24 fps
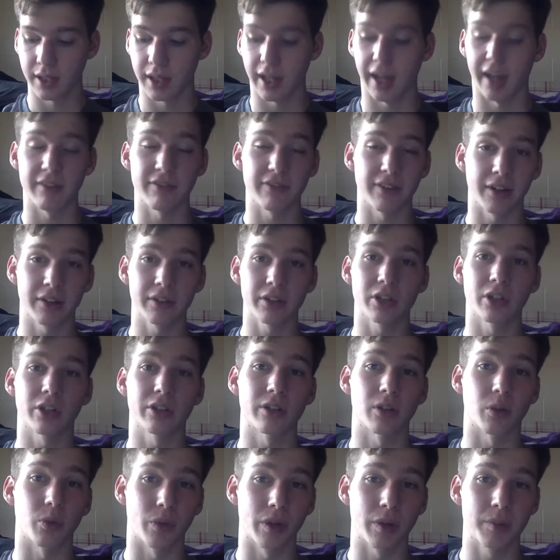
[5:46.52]
I found it on
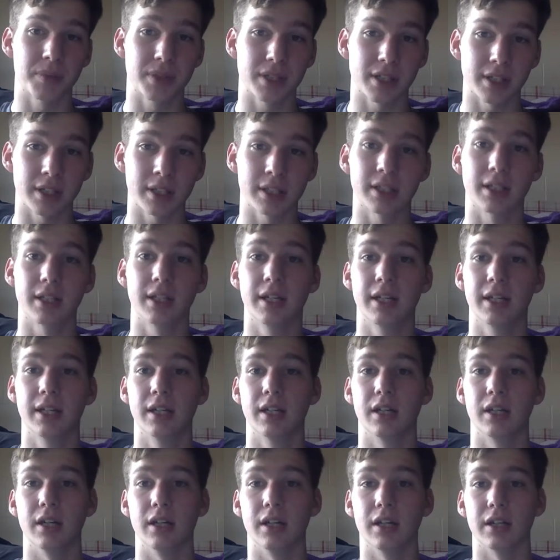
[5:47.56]
their website,
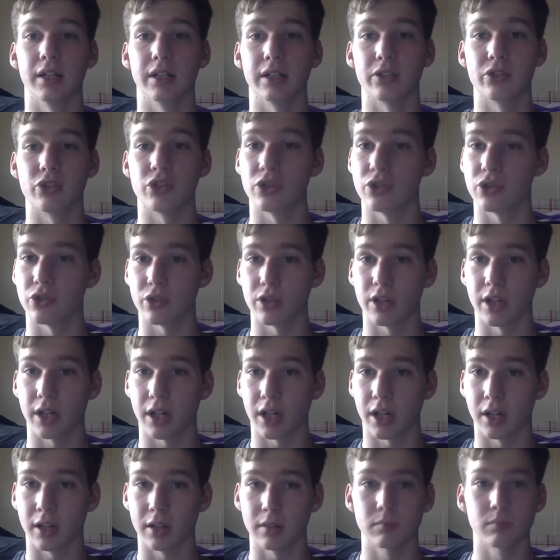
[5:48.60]

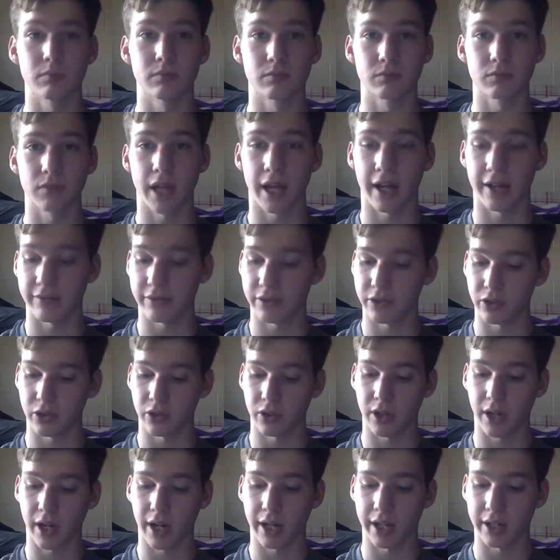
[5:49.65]
ginger.com,
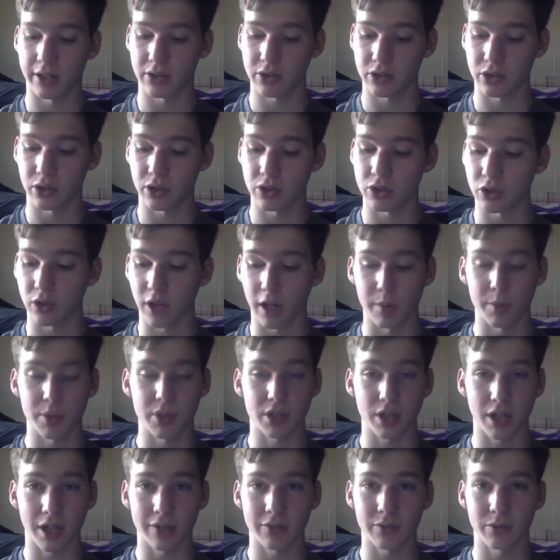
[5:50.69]
after I searched grammar
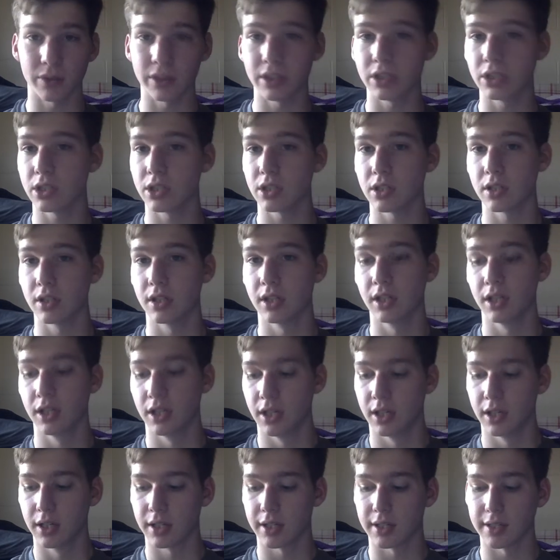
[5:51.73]
softwares,
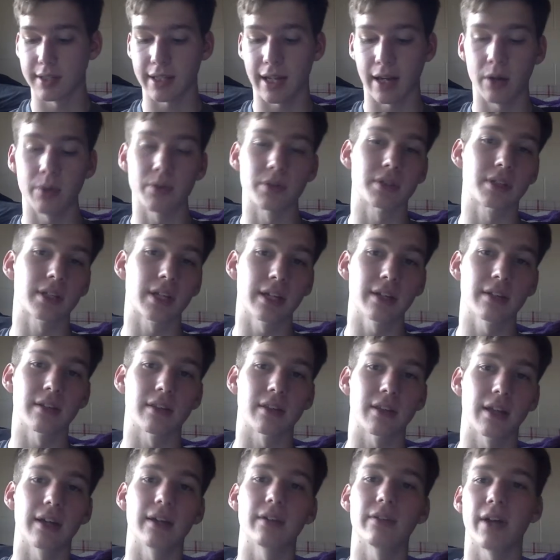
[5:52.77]
because I
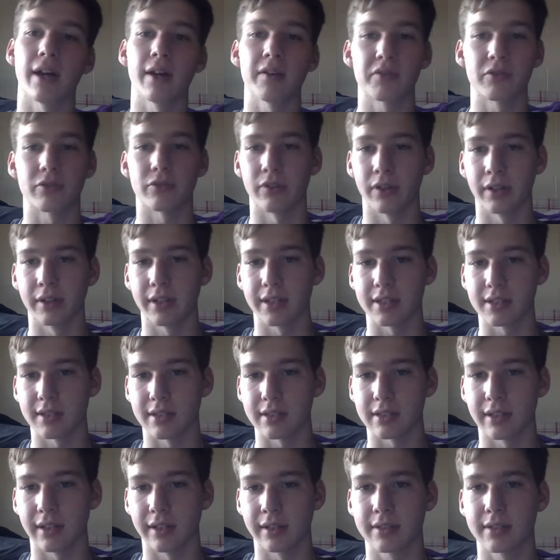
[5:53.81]
have a friend that's
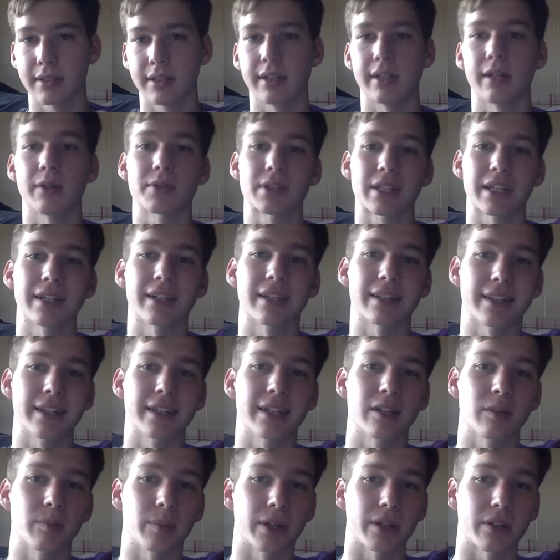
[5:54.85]
dyslexic, and I was kind of
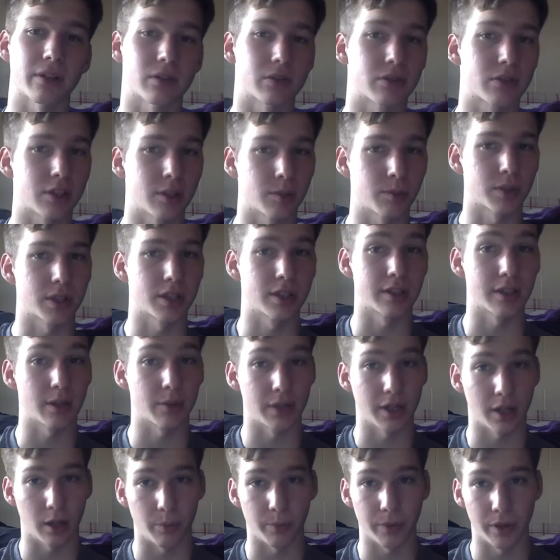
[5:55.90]
thinking about something that
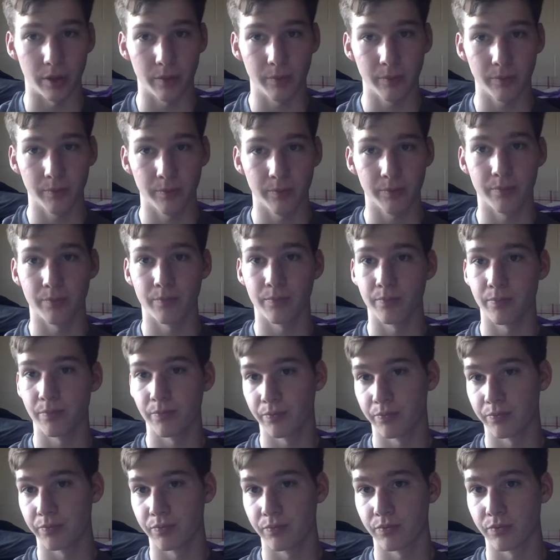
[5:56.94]
would help him.
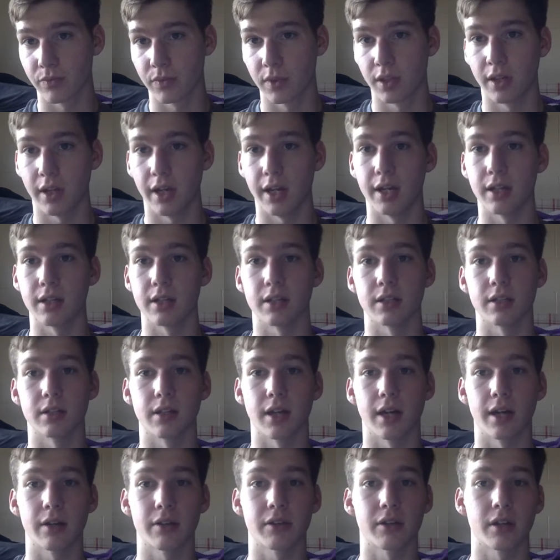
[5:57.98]
And
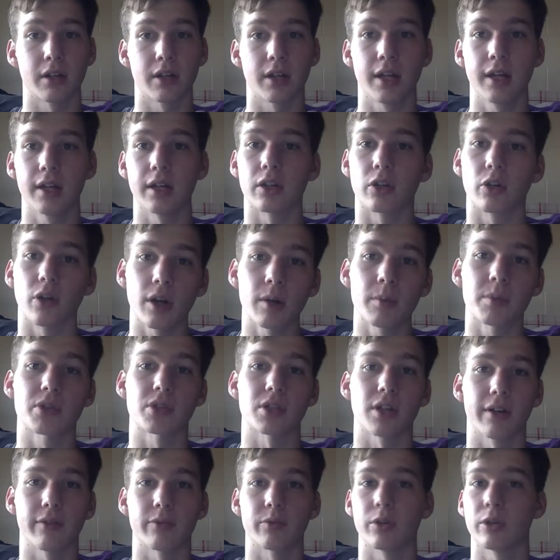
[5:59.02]
I thought, hey, grammar
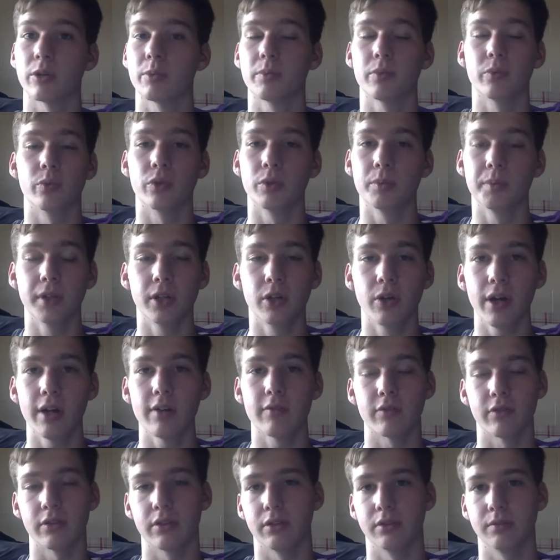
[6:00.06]
software would be
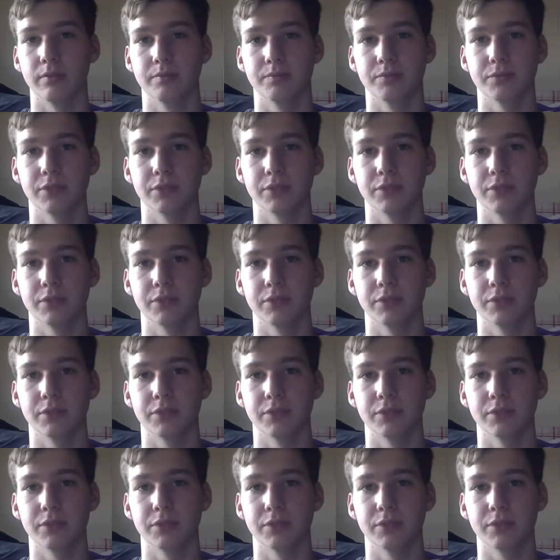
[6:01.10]
great for him.